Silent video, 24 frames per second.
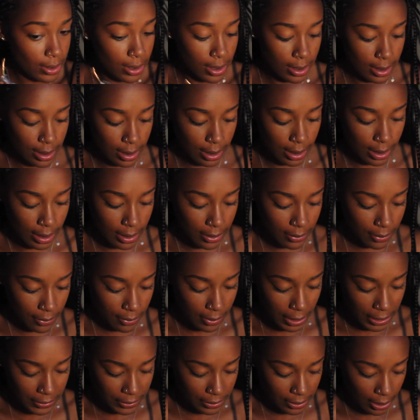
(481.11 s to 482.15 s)
Because in
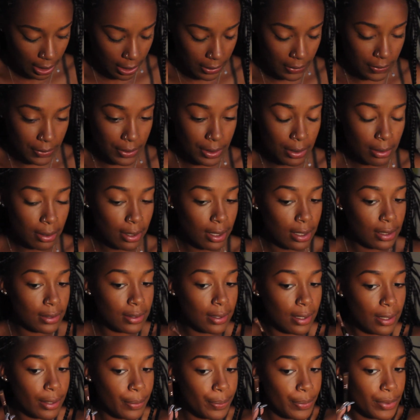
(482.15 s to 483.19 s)
flash photography, a lot of
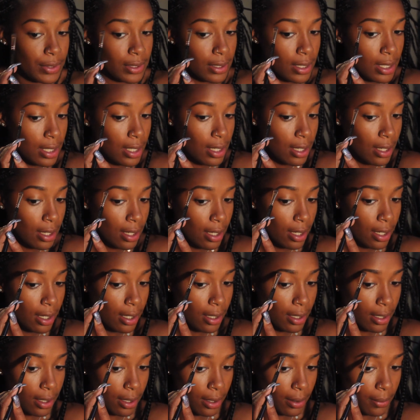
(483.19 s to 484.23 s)
times,
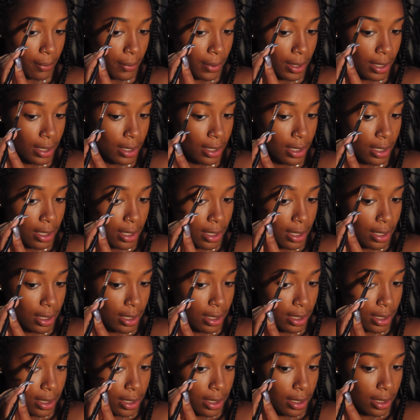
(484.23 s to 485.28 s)

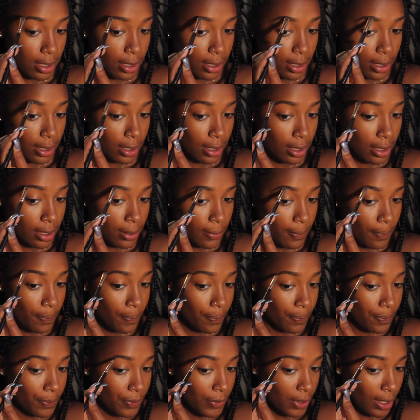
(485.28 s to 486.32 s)
the
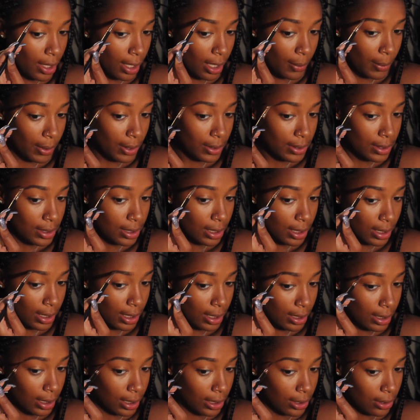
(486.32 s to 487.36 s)
eyebrows can
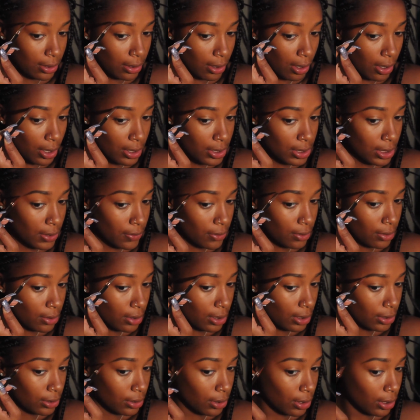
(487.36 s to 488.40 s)
get like lost if they're
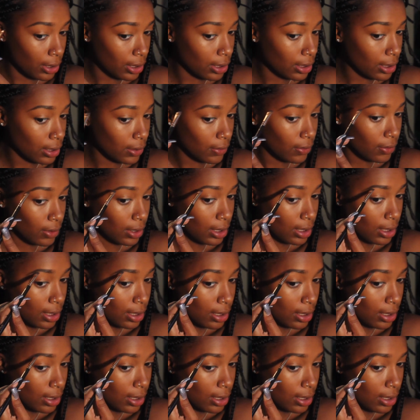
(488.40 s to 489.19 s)
not dark enough.